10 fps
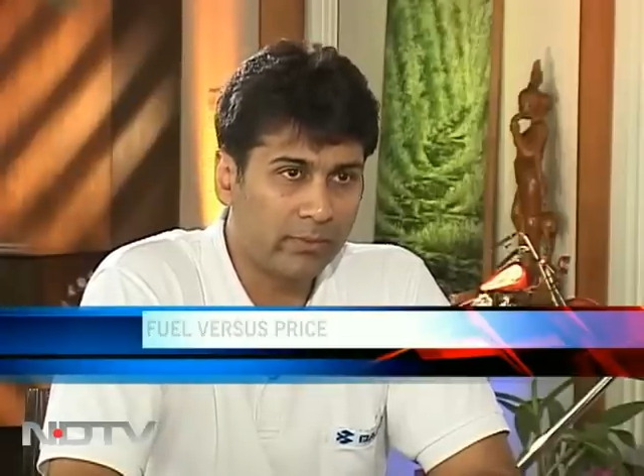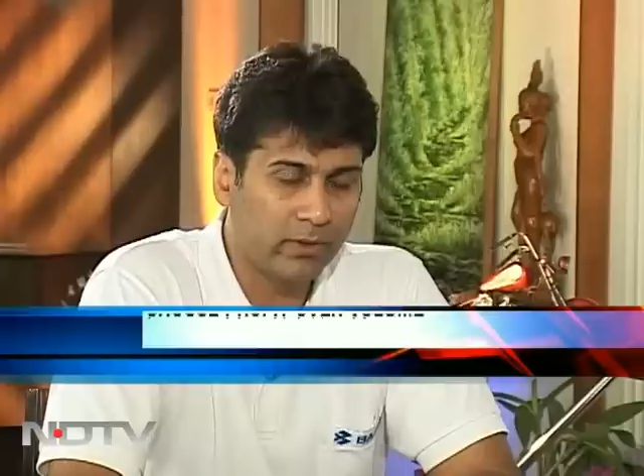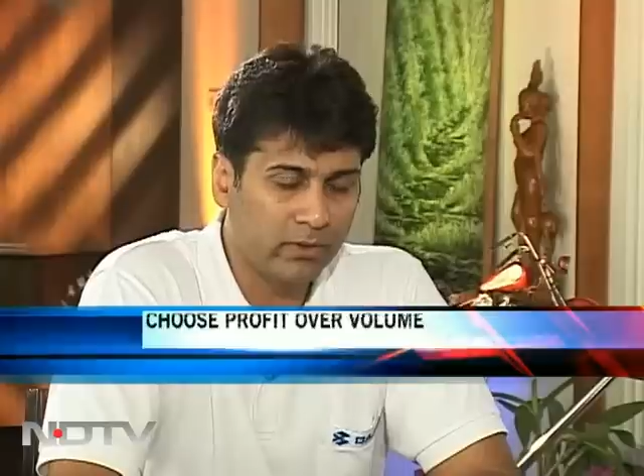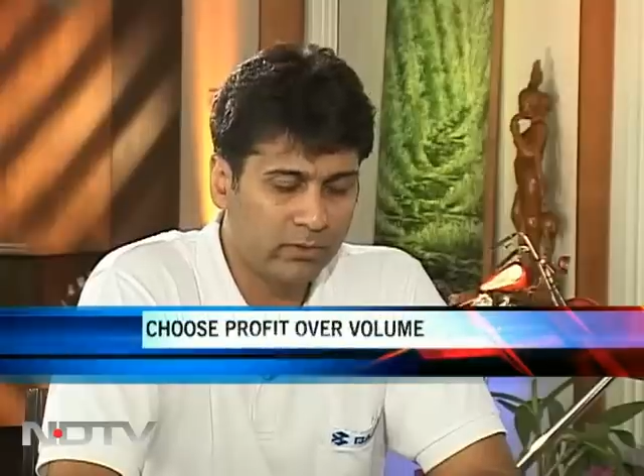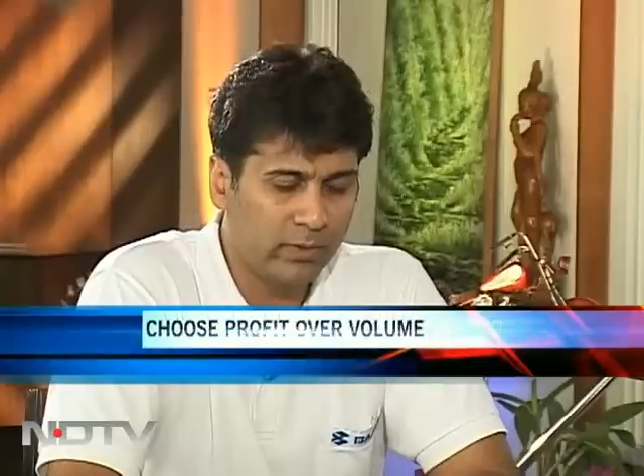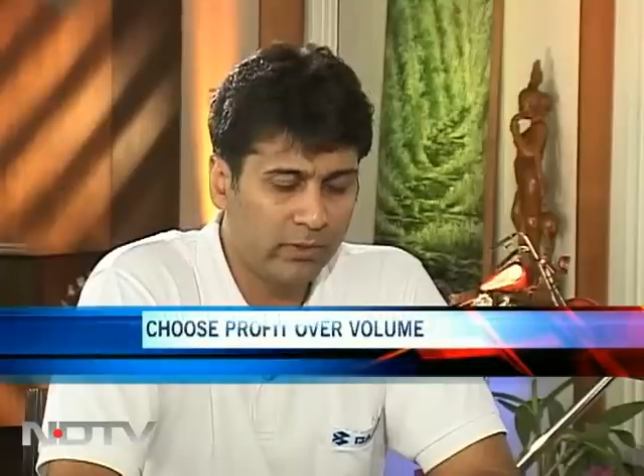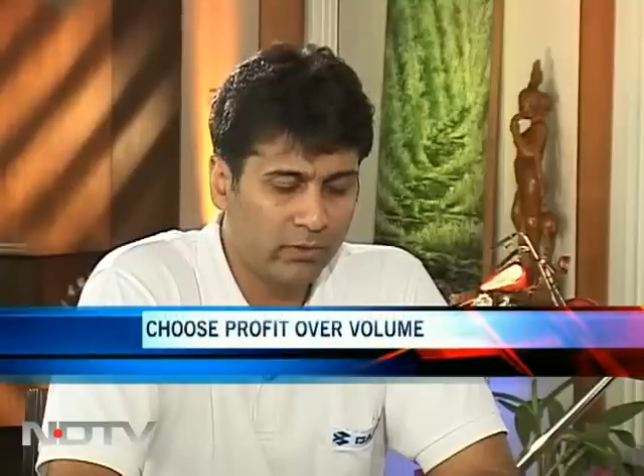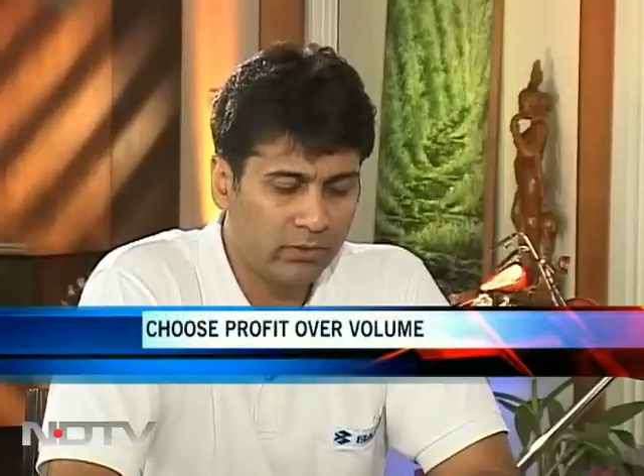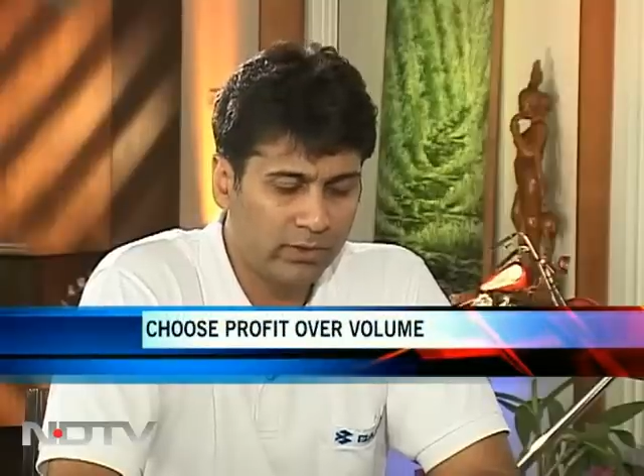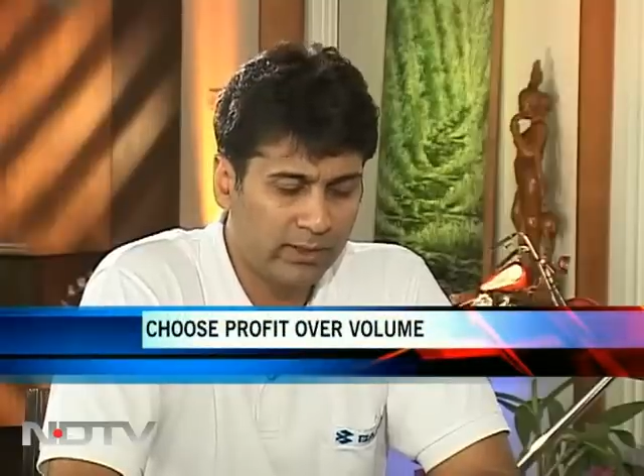because we
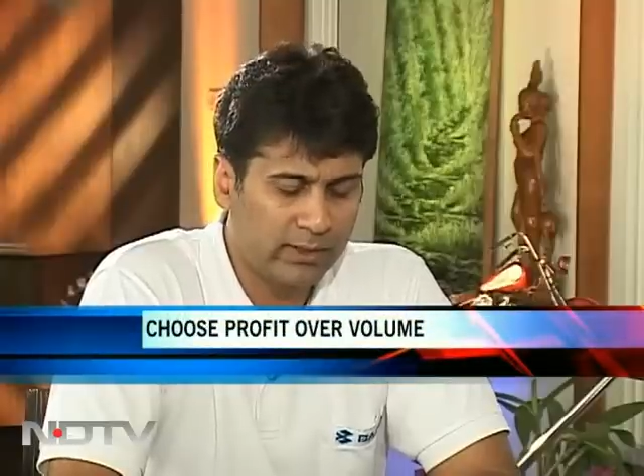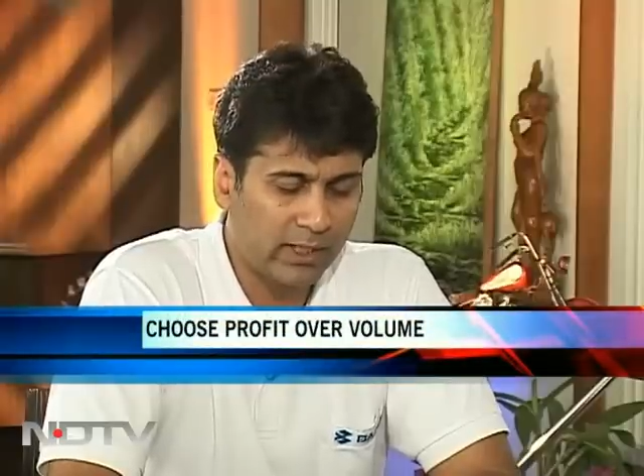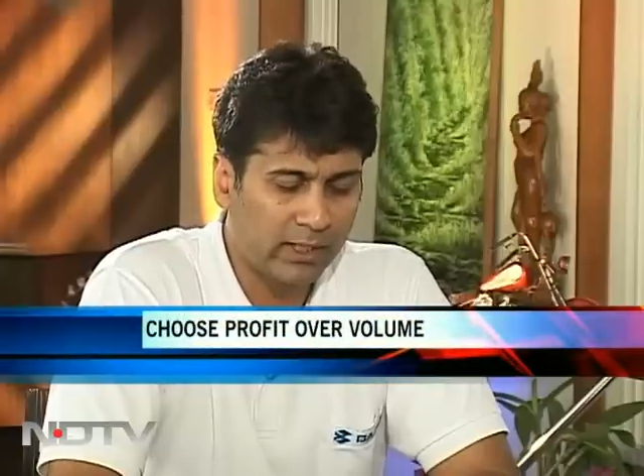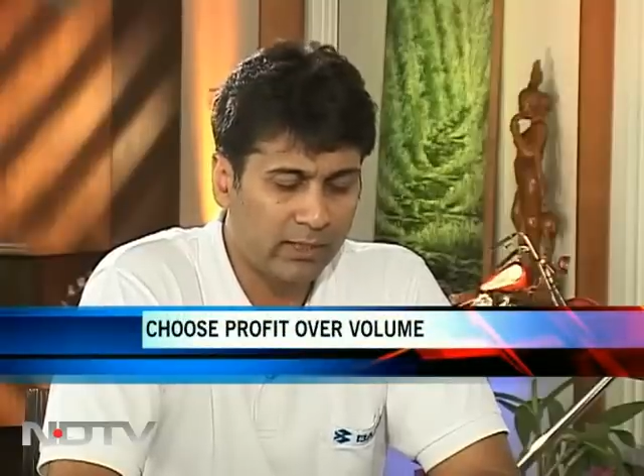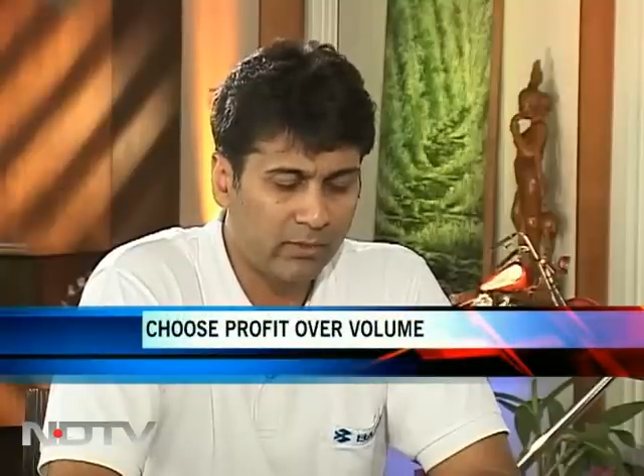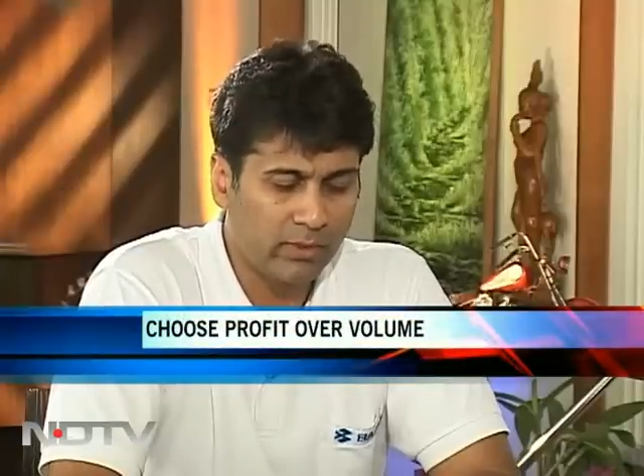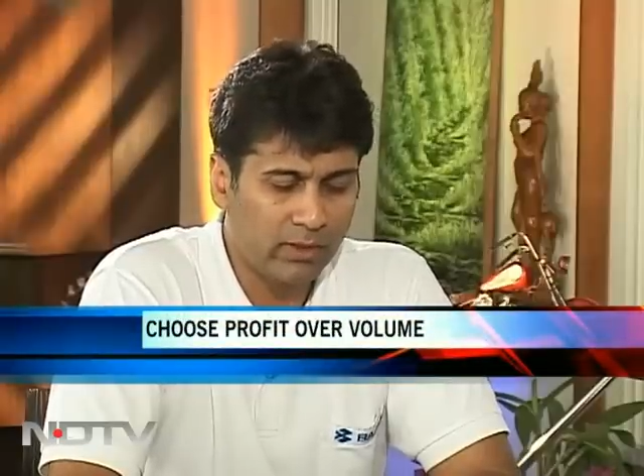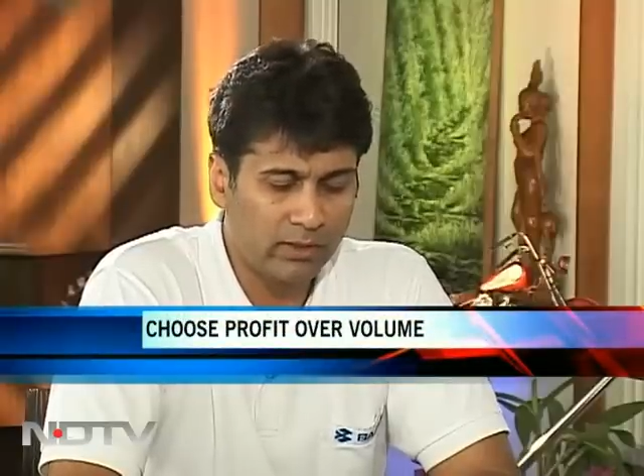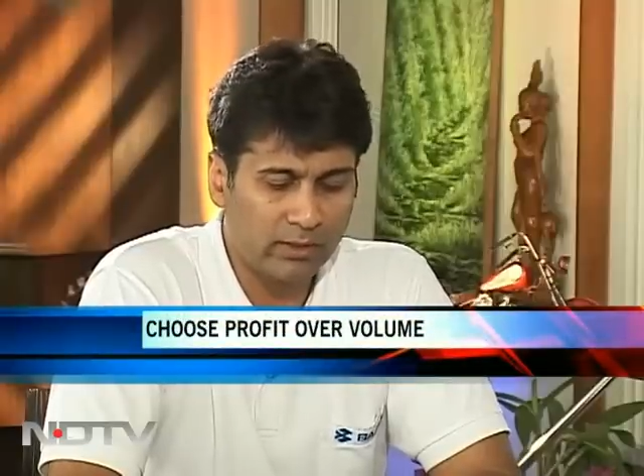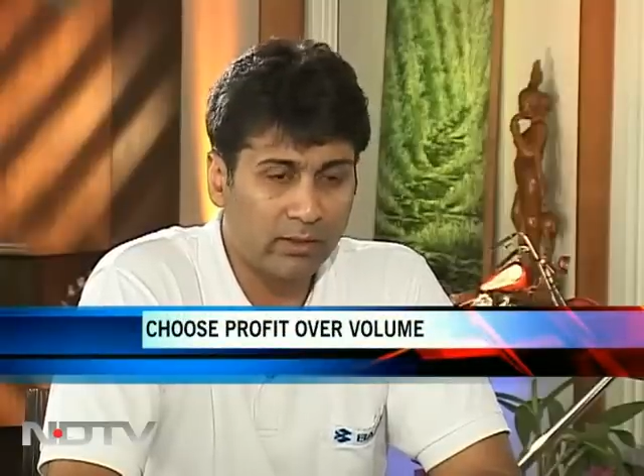know the cycle
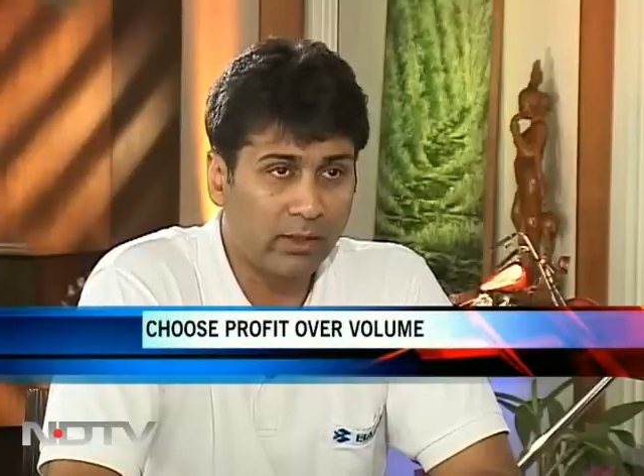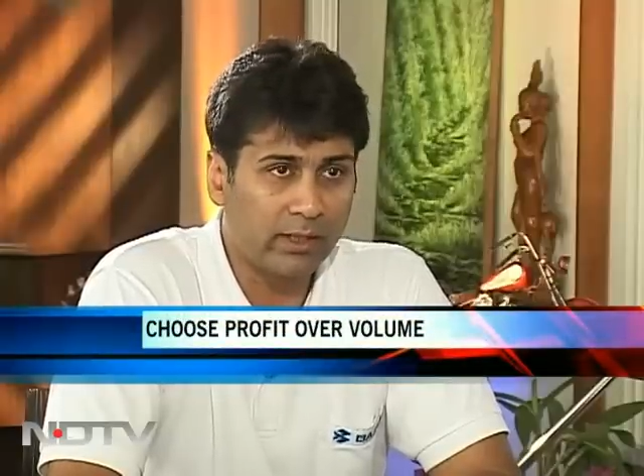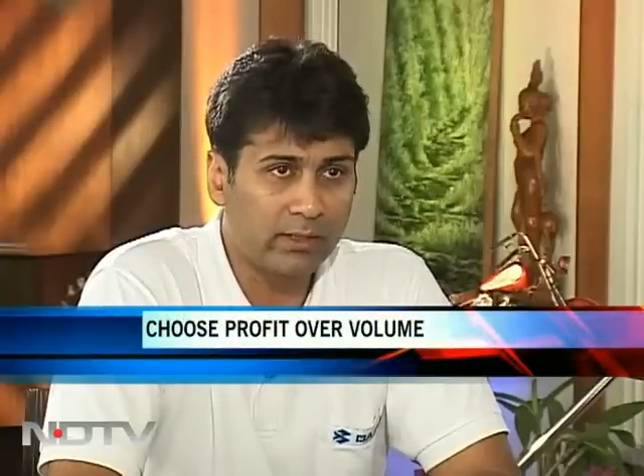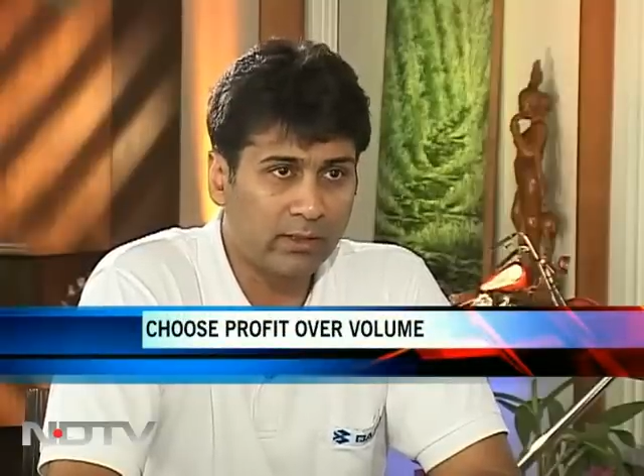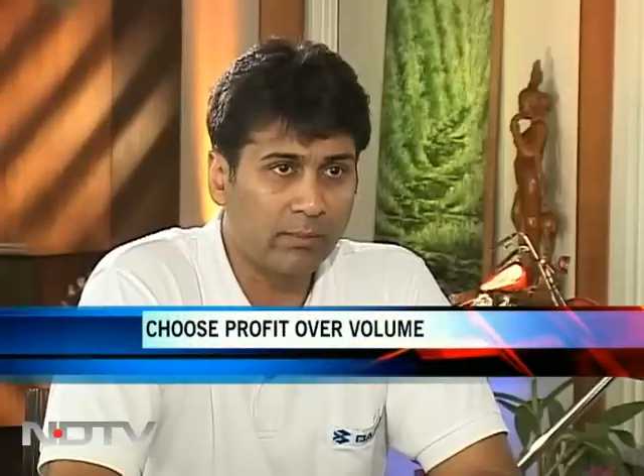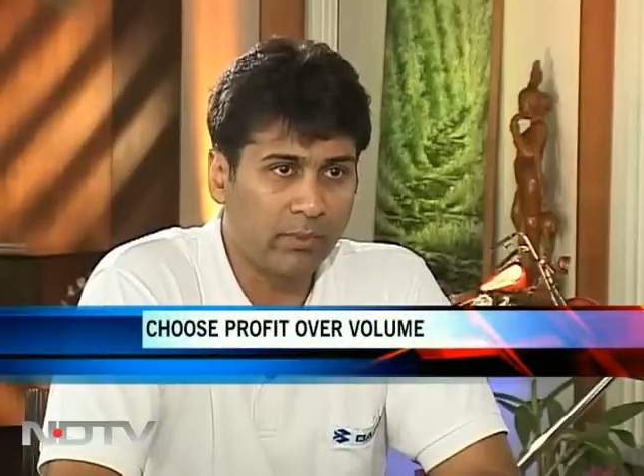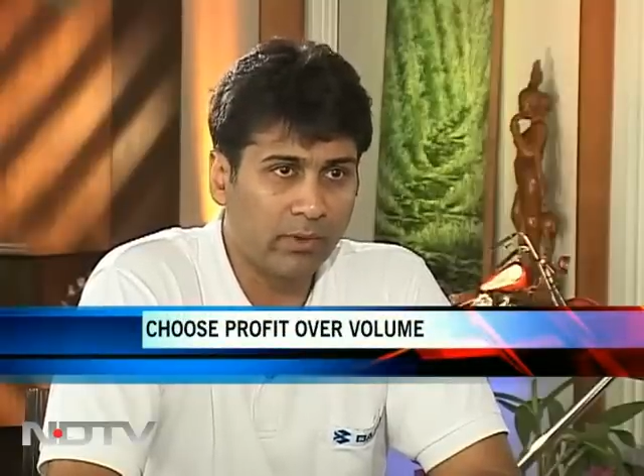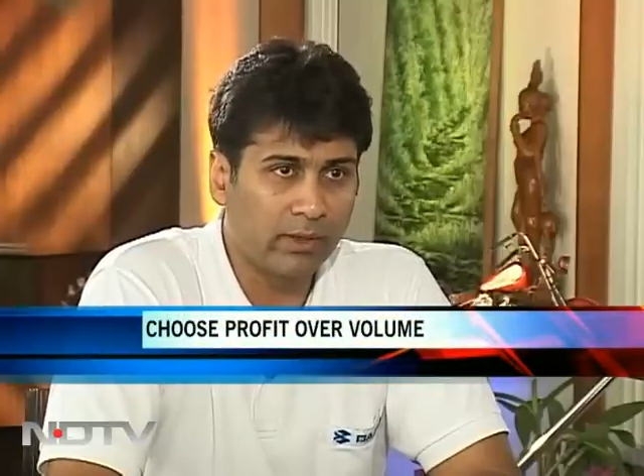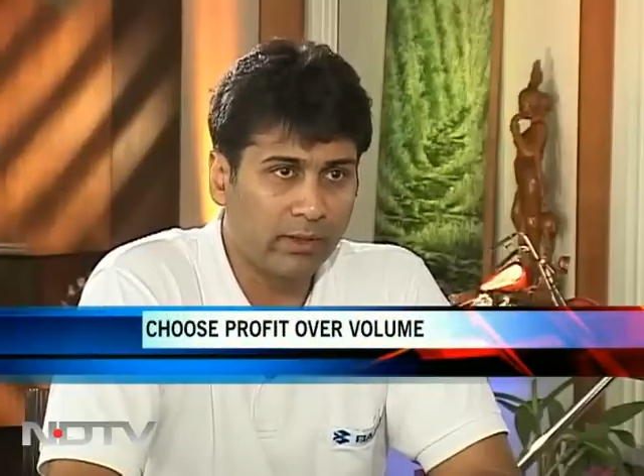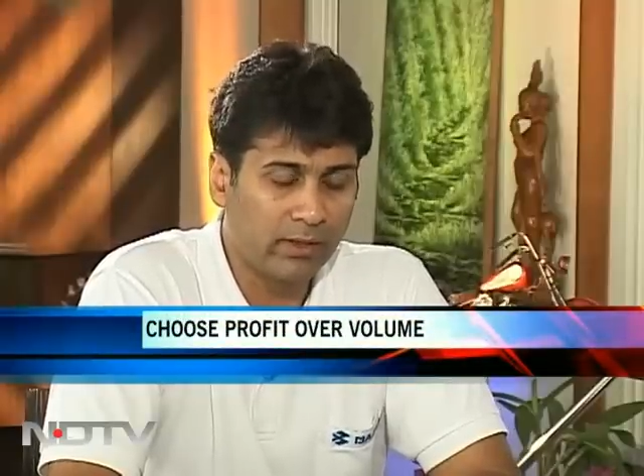will turn at some
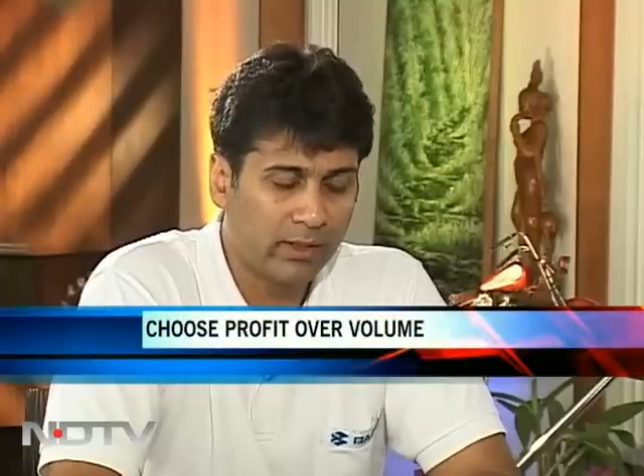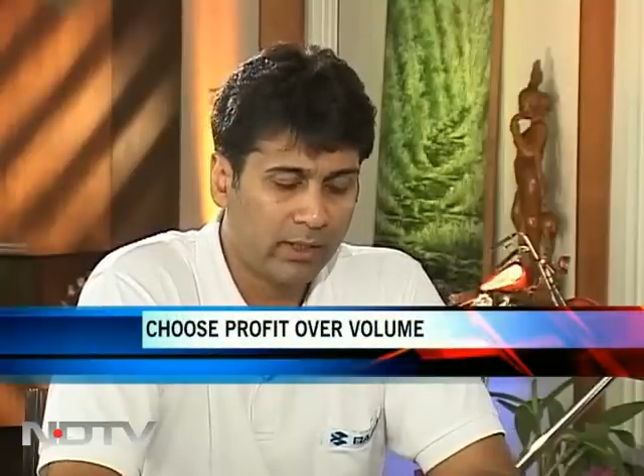point,